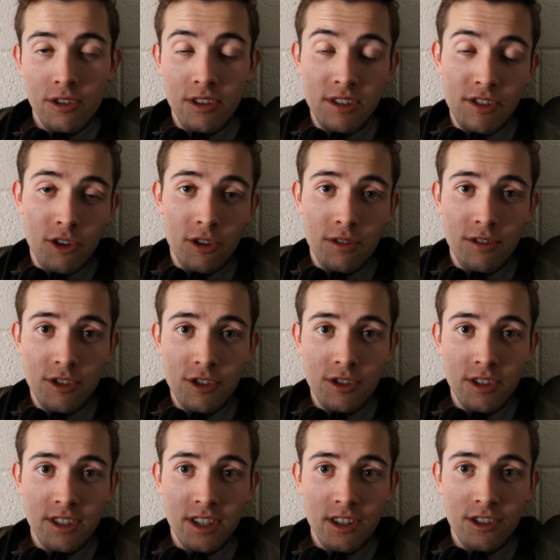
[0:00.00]
artificially
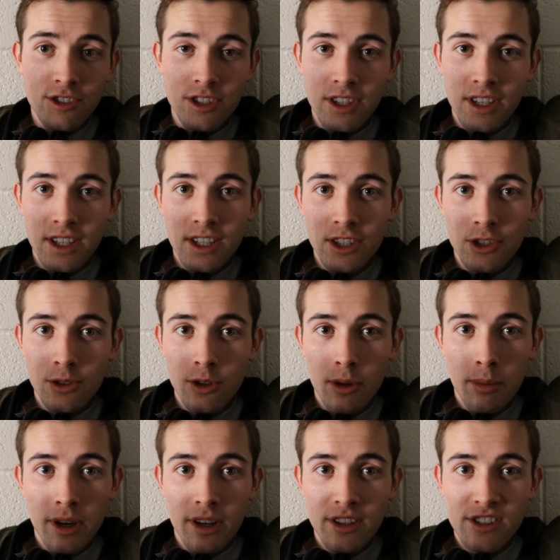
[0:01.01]
intelligent. It can do it all
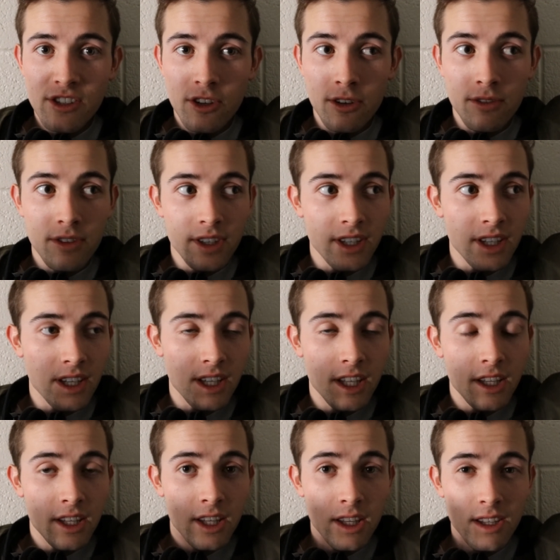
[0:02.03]
by itself. It can
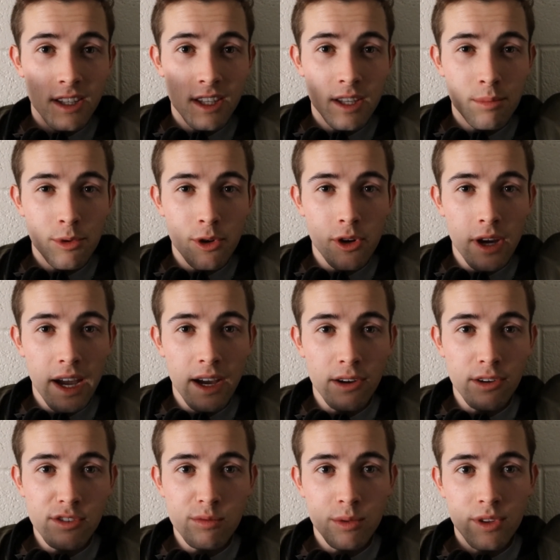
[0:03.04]
keep your
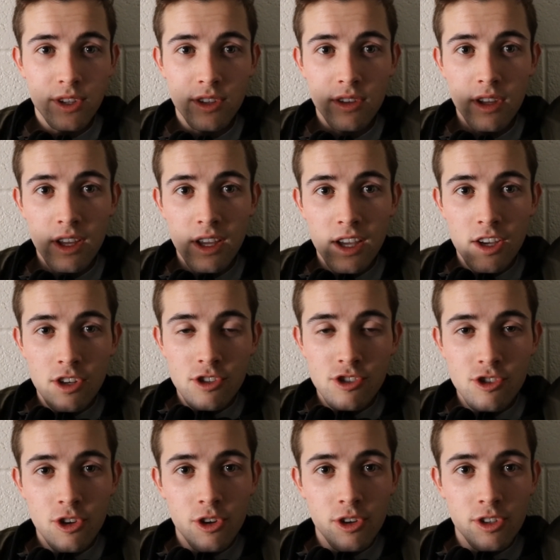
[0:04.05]
house within
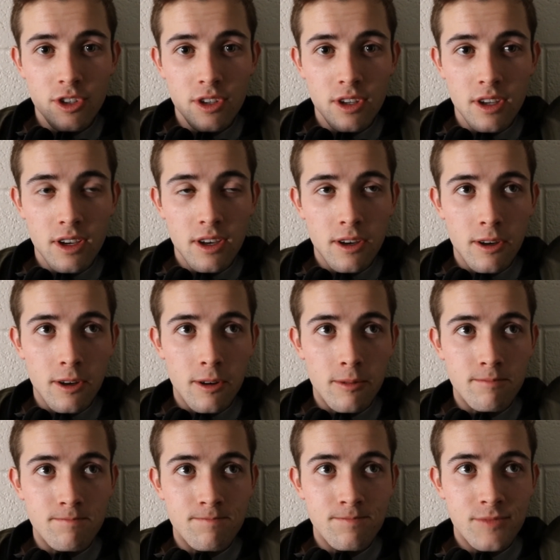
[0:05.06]
certain
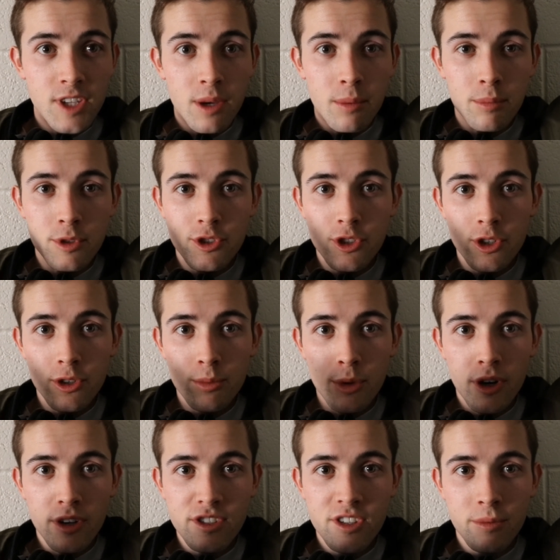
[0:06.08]
temperature
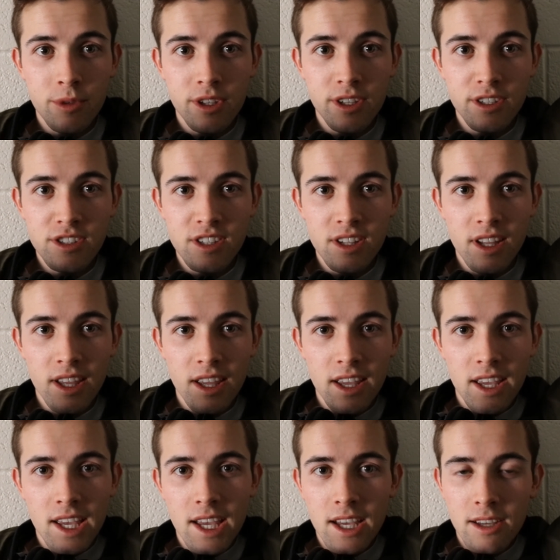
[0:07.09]
proximities
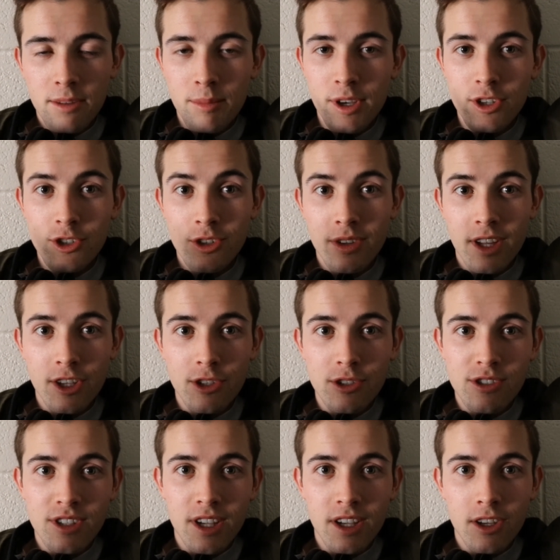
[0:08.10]
and make sure that you
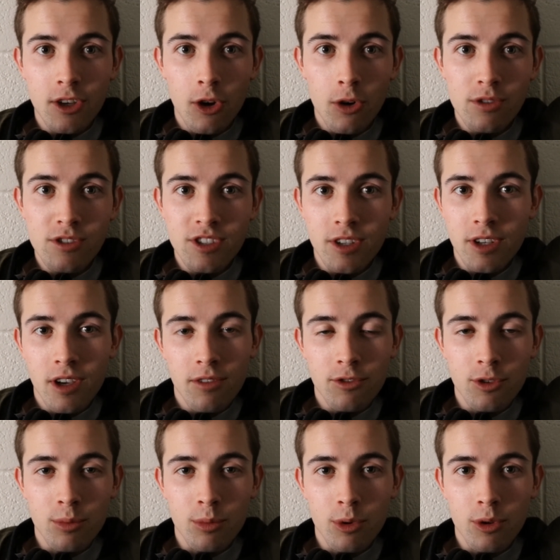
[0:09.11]
stay cozy and
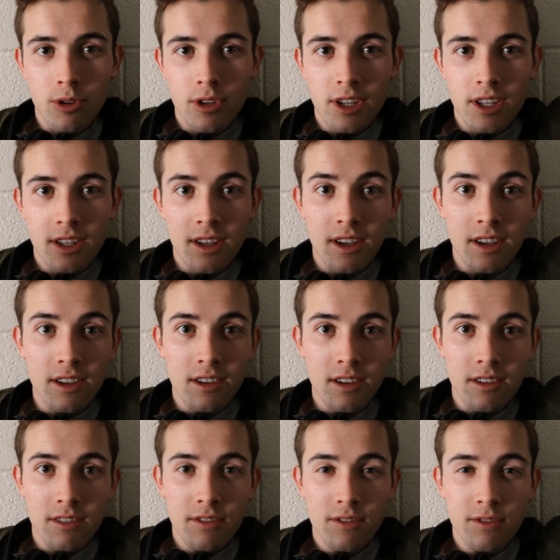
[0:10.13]
comfortable in a
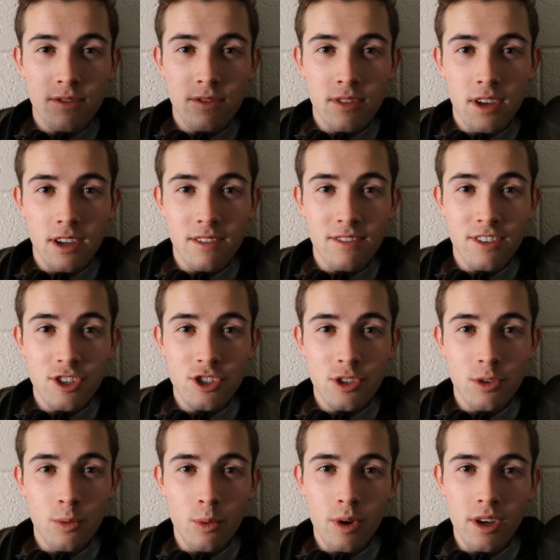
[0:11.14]

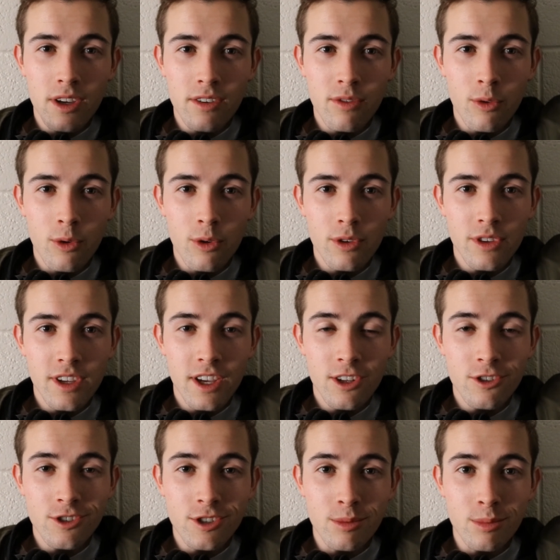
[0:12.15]
efficient way for the
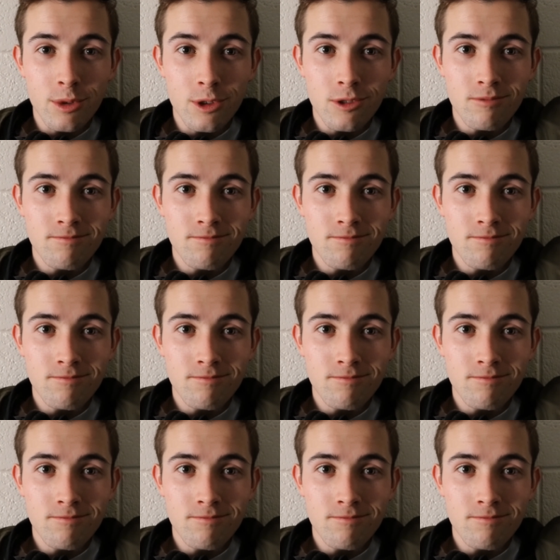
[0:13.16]
energy bill.